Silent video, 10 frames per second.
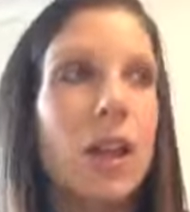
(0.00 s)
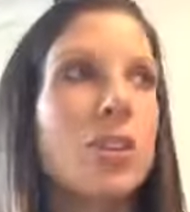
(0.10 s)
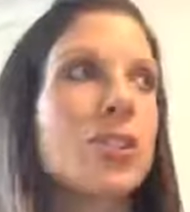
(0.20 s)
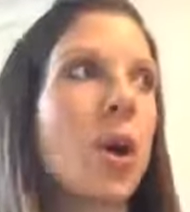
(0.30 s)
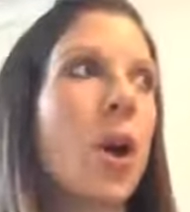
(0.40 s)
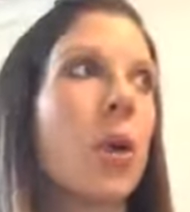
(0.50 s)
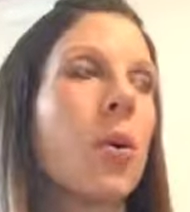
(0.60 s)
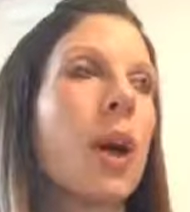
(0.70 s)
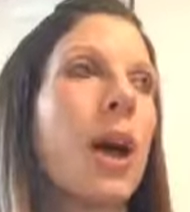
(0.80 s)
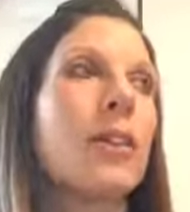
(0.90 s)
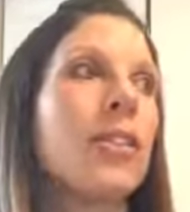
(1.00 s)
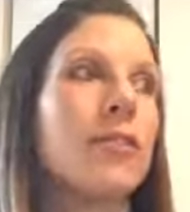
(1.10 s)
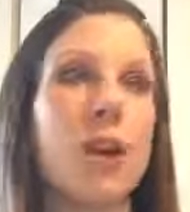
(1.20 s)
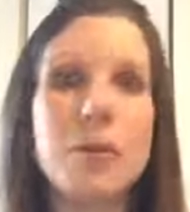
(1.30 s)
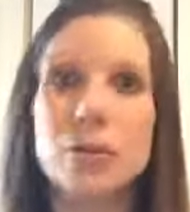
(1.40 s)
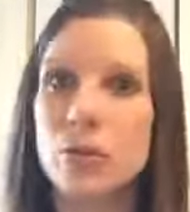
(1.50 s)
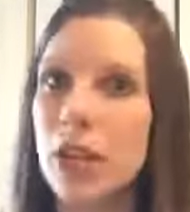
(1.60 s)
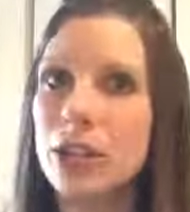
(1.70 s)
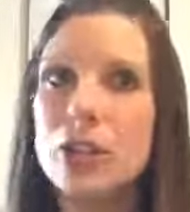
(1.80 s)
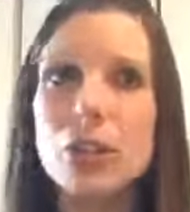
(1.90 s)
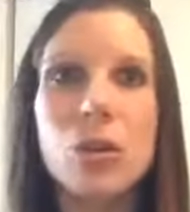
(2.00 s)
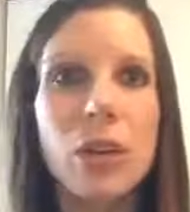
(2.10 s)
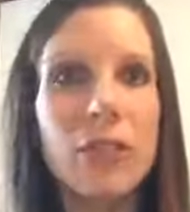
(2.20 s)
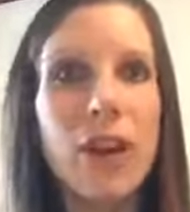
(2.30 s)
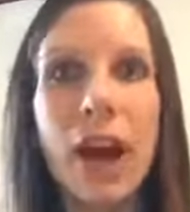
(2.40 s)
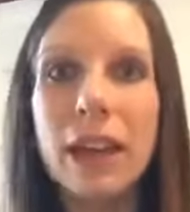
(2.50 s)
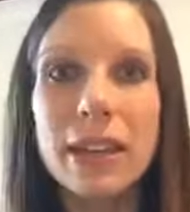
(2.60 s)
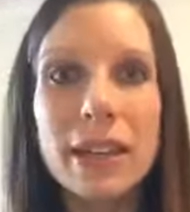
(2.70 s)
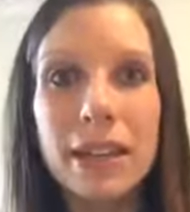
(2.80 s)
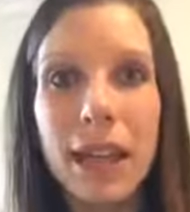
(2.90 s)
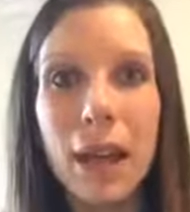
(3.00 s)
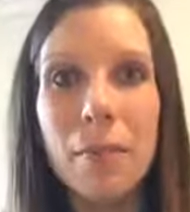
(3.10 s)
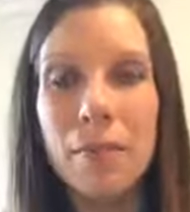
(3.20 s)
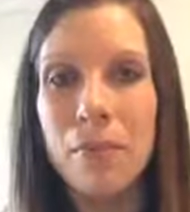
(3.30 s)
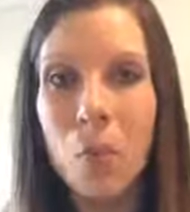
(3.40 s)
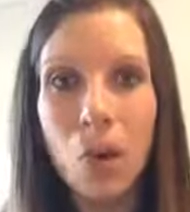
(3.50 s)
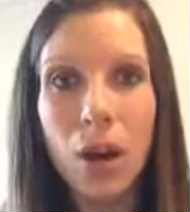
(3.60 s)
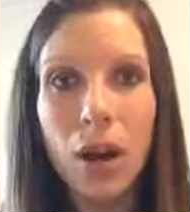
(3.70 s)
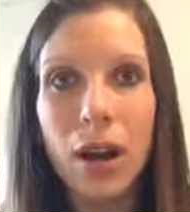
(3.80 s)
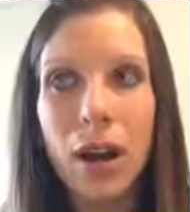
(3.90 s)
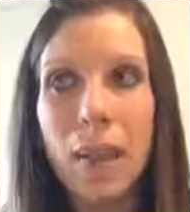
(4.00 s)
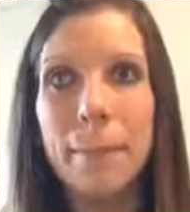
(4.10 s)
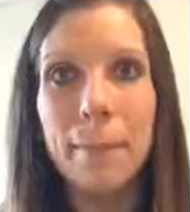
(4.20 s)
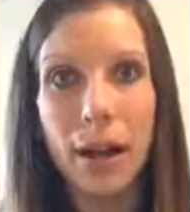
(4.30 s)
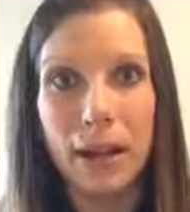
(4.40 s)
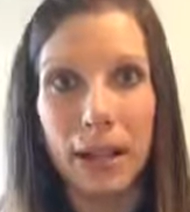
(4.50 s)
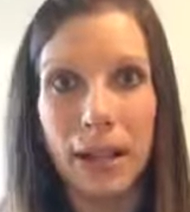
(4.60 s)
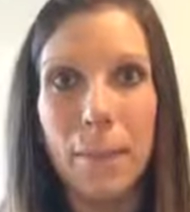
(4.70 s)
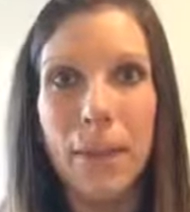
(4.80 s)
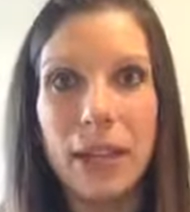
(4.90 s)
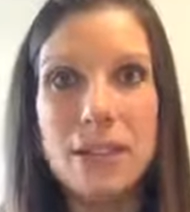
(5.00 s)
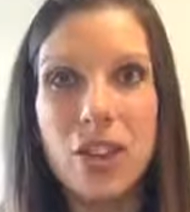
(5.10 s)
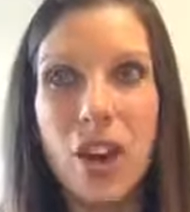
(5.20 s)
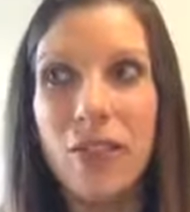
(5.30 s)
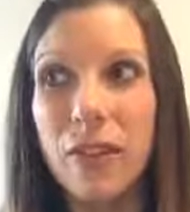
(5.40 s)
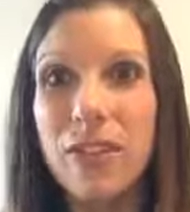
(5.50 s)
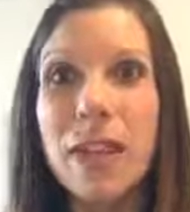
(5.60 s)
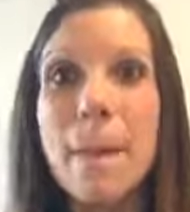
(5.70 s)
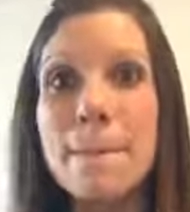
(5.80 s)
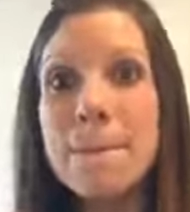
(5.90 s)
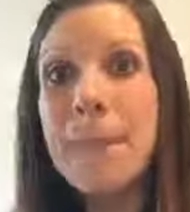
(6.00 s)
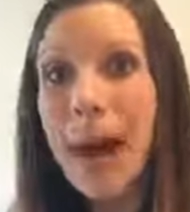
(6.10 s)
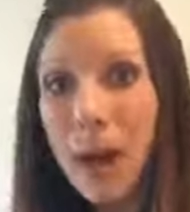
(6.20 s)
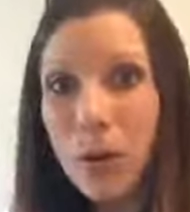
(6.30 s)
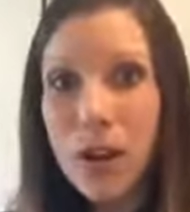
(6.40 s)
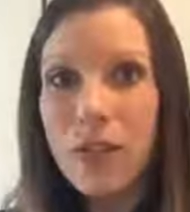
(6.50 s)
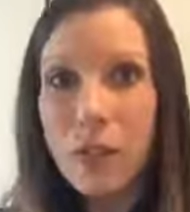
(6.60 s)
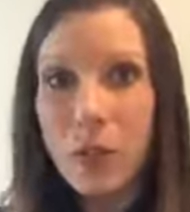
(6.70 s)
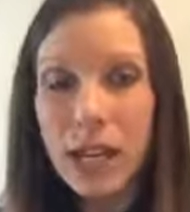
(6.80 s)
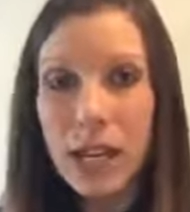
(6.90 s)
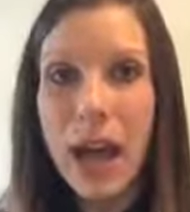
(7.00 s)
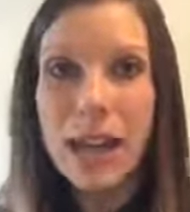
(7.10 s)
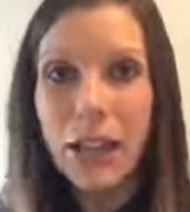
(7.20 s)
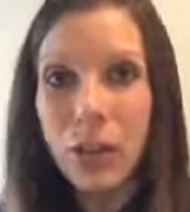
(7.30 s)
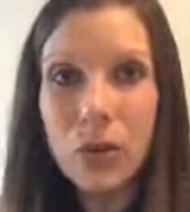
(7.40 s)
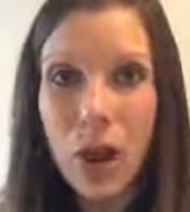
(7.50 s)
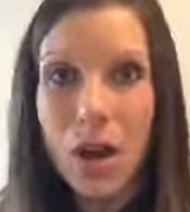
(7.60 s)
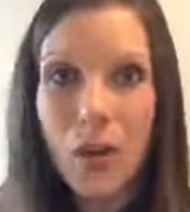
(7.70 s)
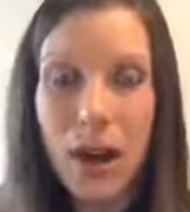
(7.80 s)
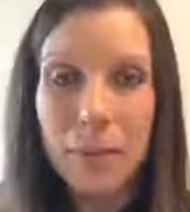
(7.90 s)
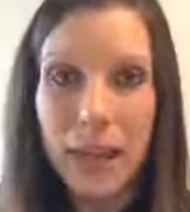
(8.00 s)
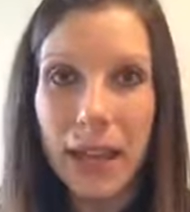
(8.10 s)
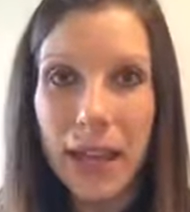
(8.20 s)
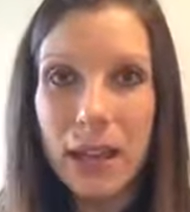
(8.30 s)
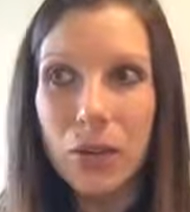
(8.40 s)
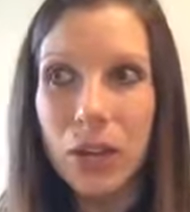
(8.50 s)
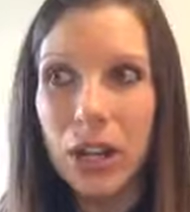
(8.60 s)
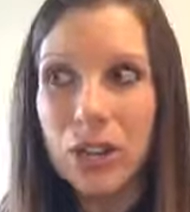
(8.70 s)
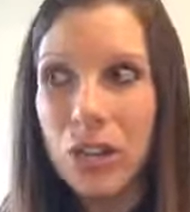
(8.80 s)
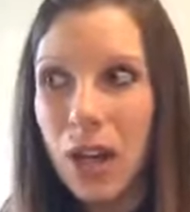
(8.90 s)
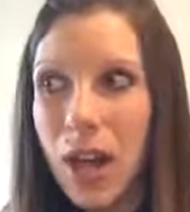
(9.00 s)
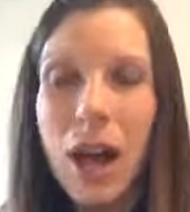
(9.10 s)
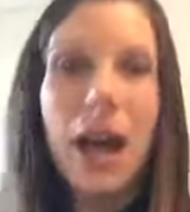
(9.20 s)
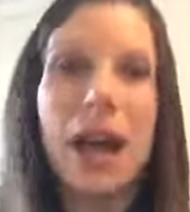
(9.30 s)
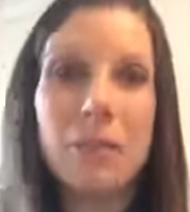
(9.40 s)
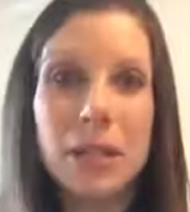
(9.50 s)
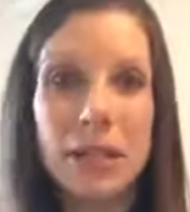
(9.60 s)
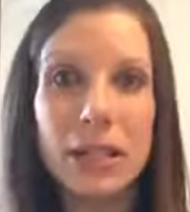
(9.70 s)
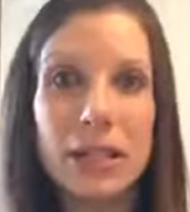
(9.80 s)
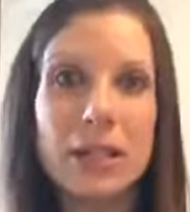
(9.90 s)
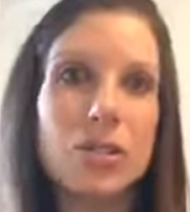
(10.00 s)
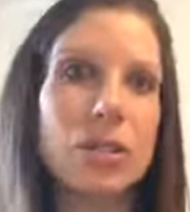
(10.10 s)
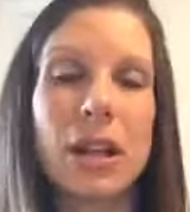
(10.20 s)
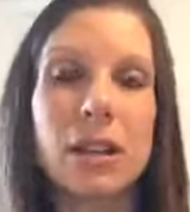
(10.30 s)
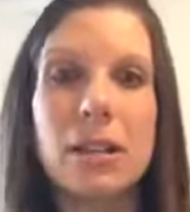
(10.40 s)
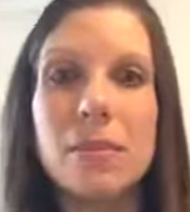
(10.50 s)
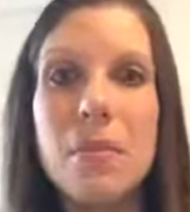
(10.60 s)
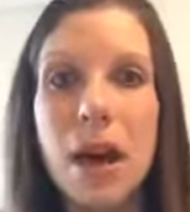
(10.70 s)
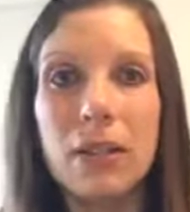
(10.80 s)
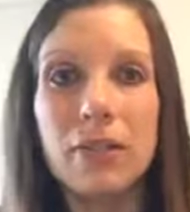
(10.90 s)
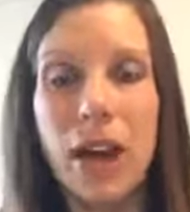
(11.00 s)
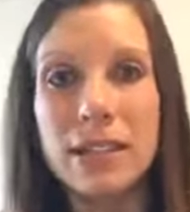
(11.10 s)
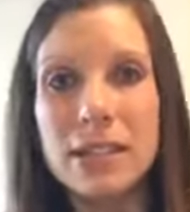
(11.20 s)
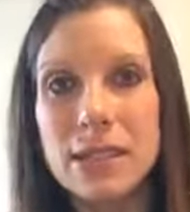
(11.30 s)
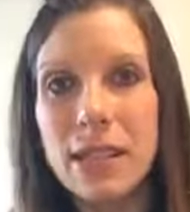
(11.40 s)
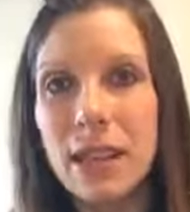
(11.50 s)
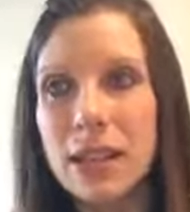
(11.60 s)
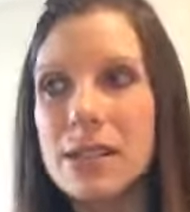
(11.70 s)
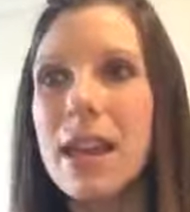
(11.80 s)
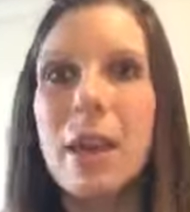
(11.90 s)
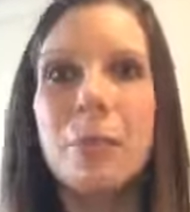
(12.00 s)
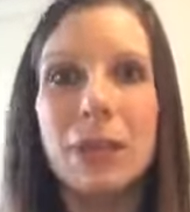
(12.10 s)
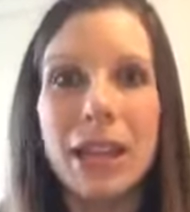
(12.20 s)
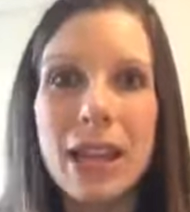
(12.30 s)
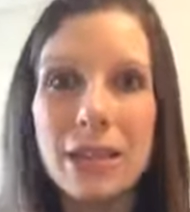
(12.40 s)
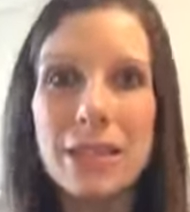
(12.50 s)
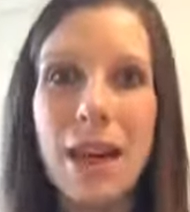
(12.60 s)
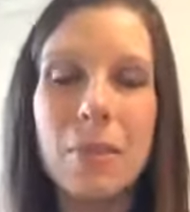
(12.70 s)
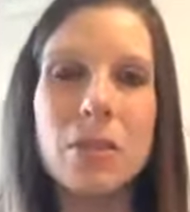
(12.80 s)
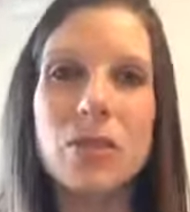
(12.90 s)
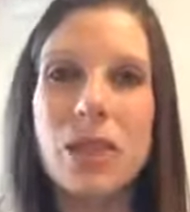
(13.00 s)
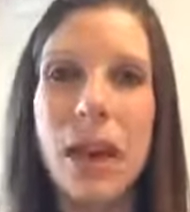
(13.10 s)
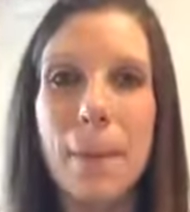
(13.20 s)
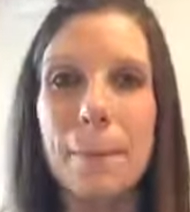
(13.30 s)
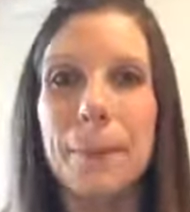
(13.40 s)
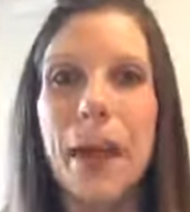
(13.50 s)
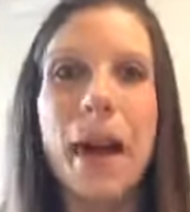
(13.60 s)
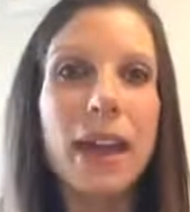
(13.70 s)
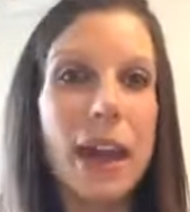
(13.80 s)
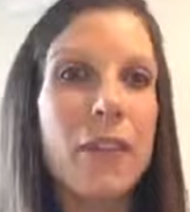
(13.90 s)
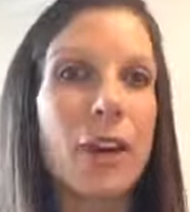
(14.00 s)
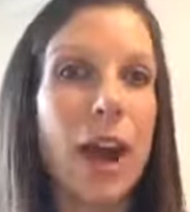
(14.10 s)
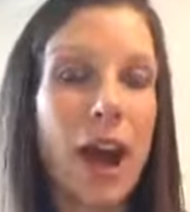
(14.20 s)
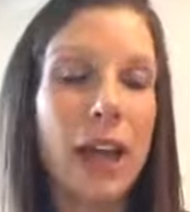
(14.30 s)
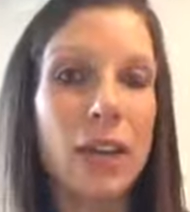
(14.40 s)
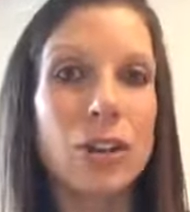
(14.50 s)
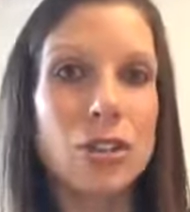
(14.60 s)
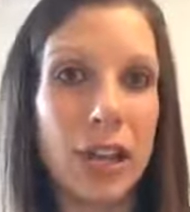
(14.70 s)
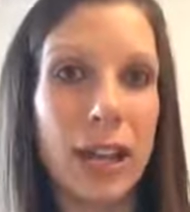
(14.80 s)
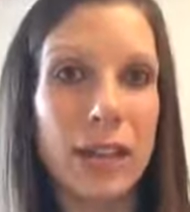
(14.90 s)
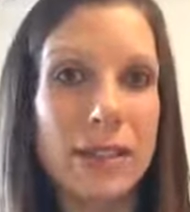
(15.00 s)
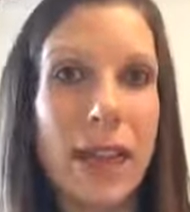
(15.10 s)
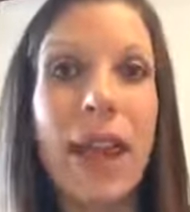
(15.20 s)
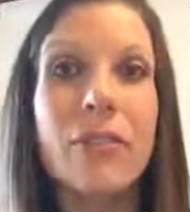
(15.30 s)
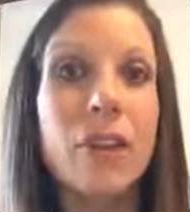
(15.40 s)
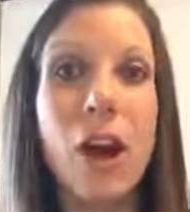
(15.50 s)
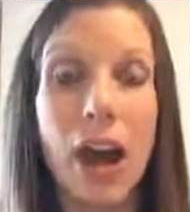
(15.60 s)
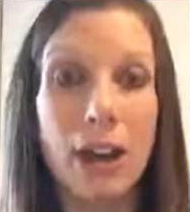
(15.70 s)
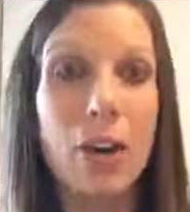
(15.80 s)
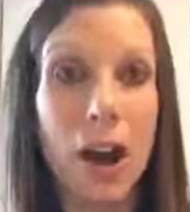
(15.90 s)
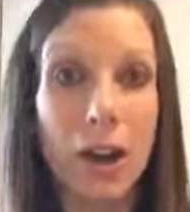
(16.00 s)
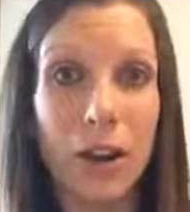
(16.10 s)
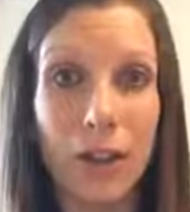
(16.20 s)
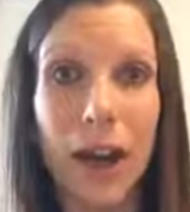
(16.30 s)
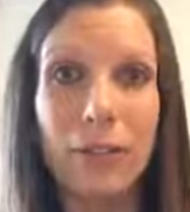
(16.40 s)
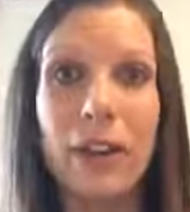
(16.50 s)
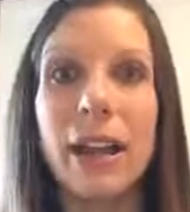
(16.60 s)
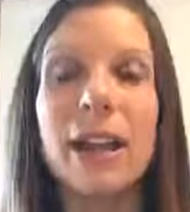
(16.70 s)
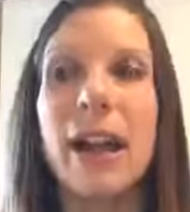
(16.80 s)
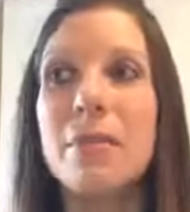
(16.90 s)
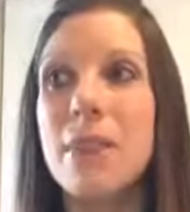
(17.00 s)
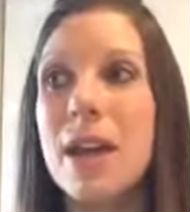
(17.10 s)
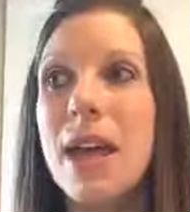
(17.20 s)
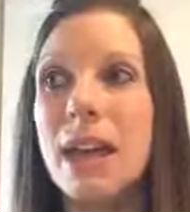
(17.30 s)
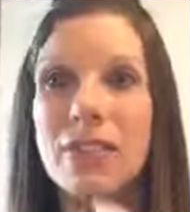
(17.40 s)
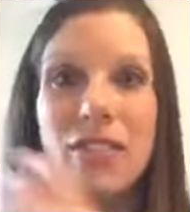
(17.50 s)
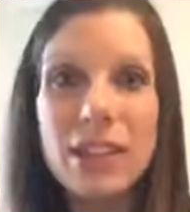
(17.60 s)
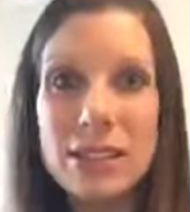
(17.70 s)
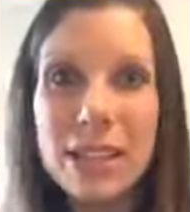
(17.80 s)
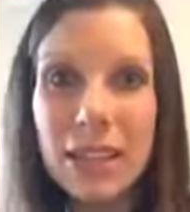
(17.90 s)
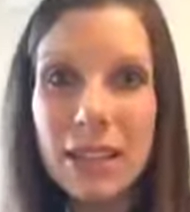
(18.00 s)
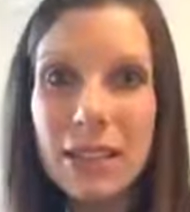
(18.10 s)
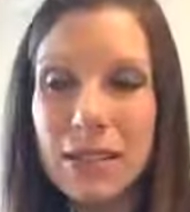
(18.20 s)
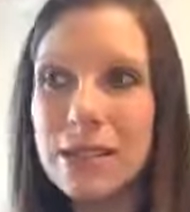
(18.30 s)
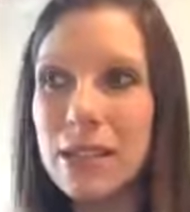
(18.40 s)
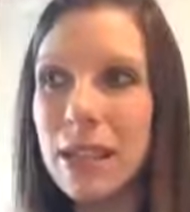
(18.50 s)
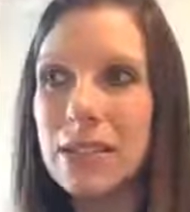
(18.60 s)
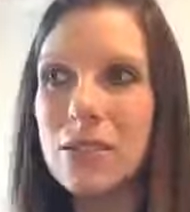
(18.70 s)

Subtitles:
So the farmers were like, shoot, if I can get more money based off of the amount of wheat I can grow on my acreage, I'm going to get these genetically modified seeds, plant them so that I have a higher chance, I have a higher ROI, right? I'm investing in these seeds.